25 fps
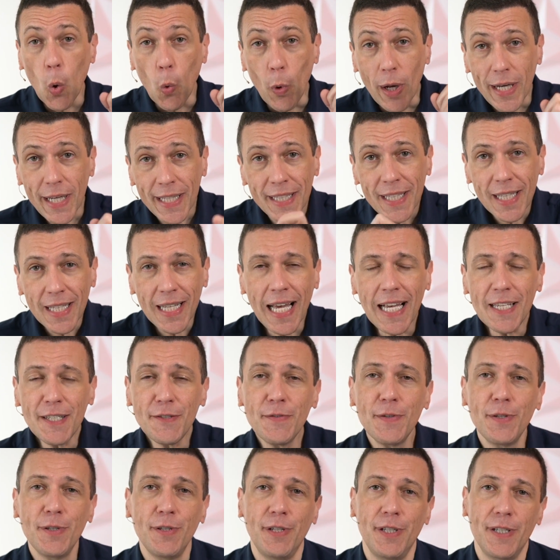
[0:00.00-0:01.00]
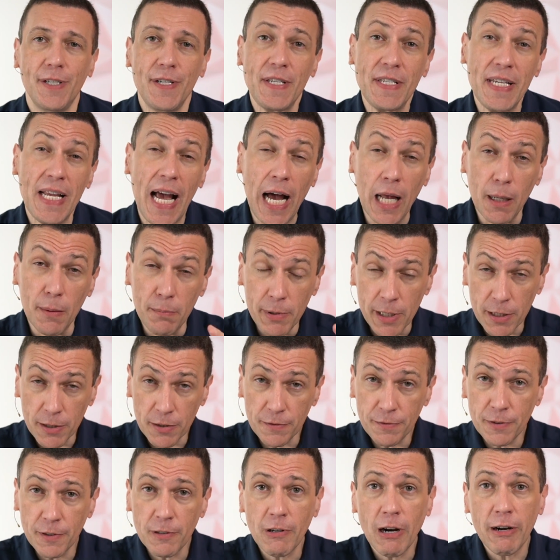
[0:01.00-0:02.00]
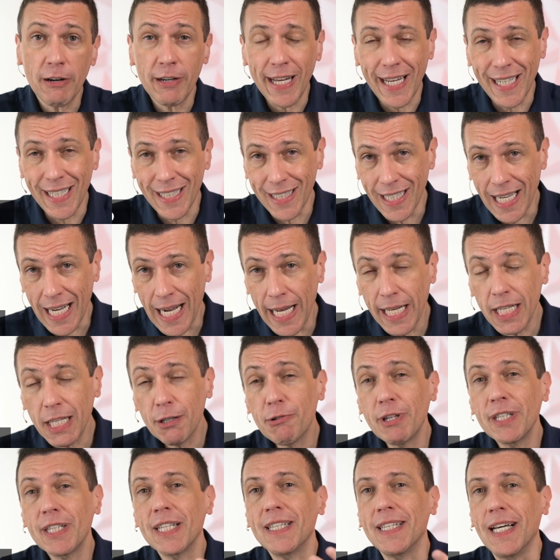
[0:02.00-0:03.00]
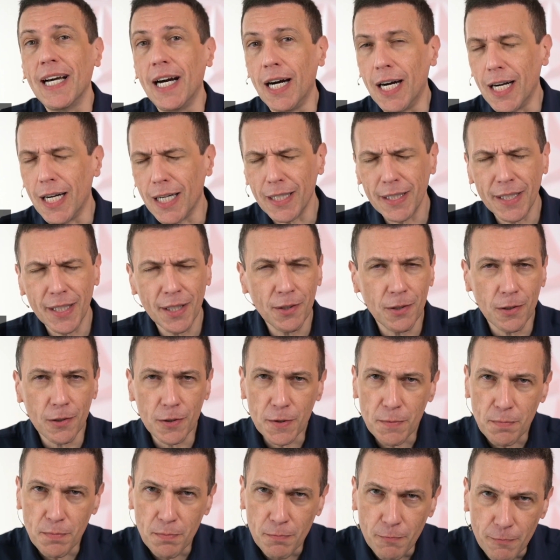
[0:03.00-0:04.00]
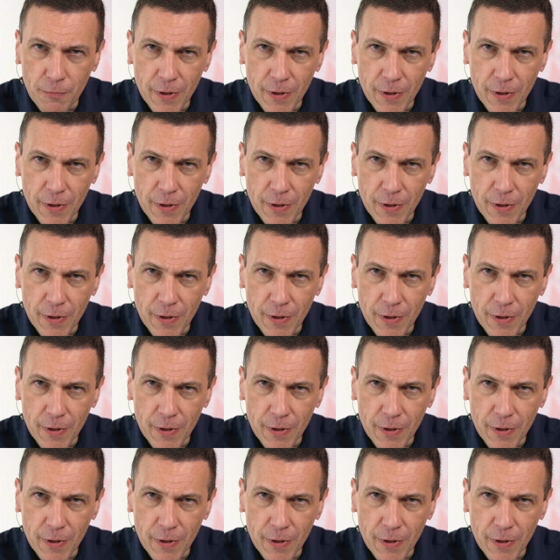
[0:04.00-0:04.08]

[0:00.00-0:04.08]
Well, in the last few years, Alberto Ferrari and I created articles,